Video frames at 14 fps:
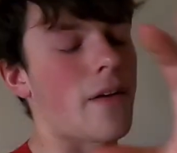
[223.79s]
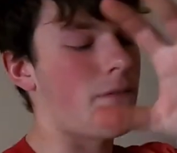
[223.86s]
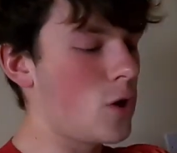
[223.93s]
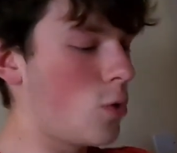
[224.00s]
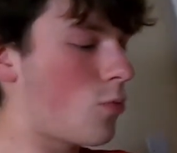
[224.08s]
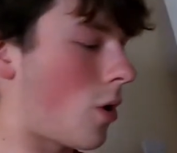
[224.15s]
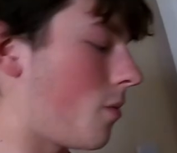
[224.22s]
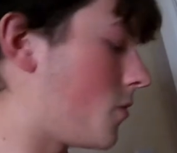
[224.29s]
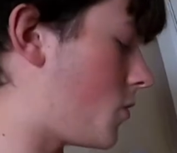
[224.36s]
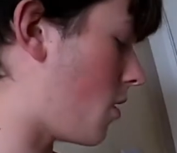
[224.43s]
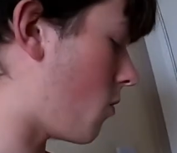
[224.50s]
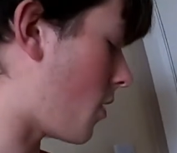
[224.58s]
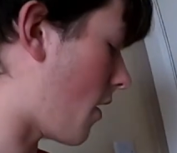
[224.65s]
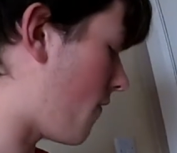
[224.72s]
few problems with
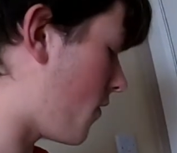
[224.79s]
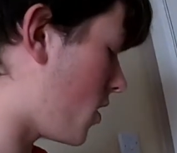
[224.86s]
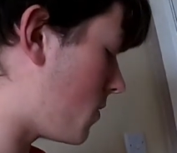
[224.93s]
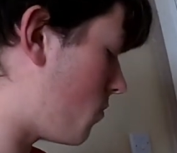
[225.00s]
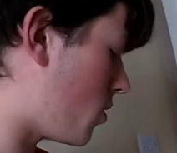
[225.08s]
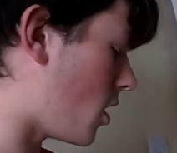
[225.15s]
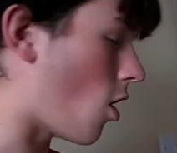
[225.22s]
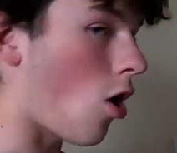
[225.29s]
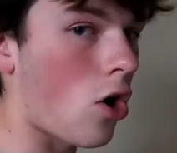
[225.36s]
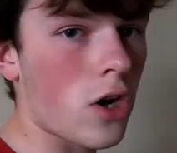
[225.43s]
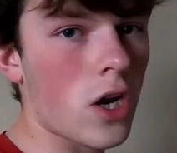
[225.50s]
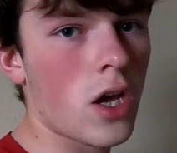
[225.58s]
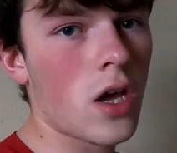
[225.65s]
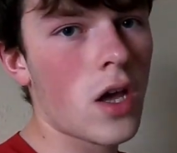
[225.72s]
it when I first put it
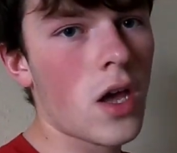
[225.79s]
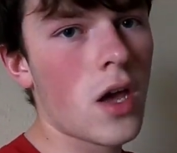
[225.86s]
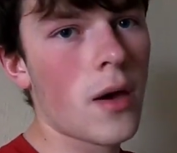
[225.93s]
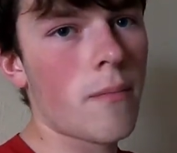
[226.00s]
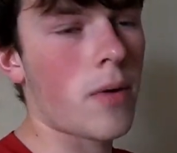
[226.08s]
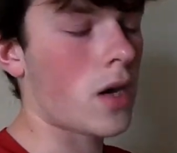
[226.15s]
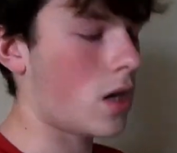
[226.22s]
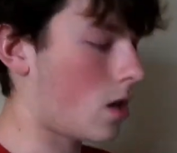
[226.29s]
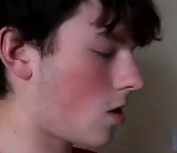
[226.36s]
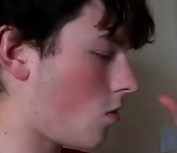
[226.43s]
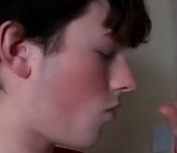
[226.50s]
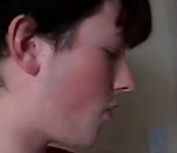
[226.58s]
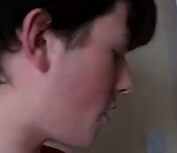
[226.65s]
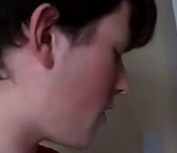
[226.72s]
on. But you
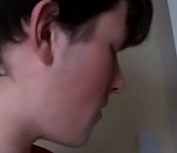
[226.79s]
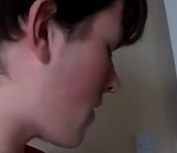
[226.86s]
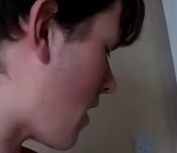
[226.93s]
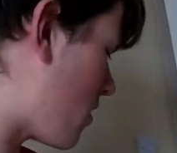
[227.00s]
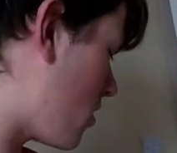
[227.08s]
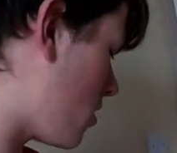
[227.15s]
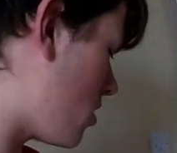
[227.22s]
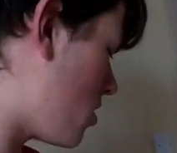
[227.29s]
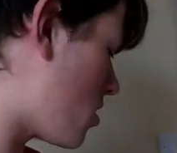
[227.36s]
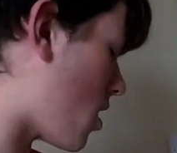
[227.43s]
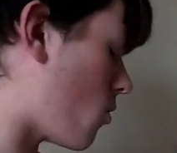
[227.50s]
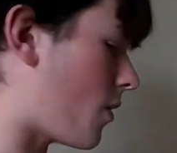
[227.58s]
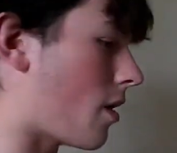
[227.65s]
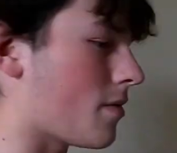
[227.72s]
know, that's standard.
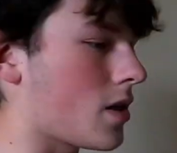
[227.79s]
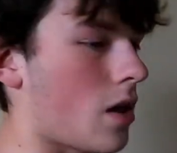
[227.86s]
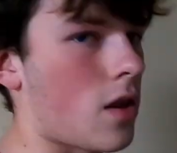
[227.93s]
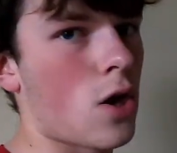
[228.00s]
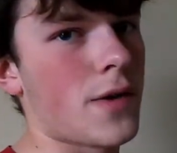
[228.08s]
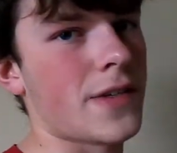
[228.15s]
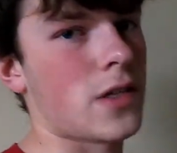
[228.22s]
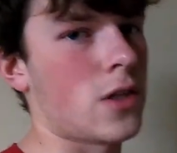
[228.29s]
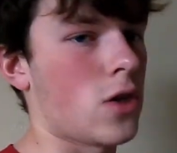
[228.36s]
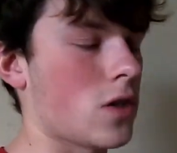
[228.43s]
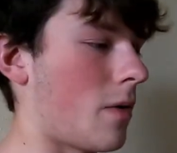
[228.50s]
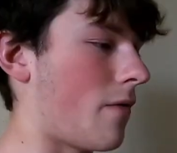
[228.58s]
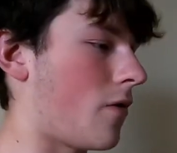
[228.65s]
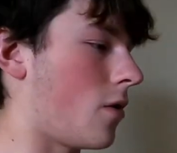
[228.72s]
When I was cutting the hose, I just lost a
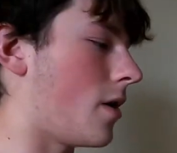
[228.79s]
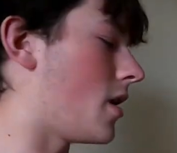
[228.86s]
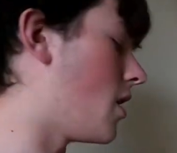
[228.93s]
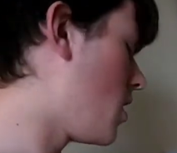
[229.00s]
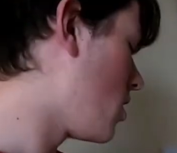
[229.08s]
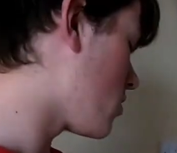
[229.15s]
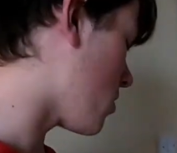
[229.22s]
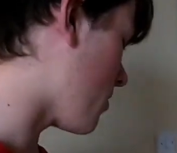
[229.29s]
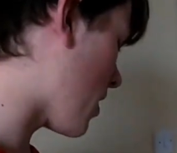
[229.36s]
bit of fluid. So I'm gonna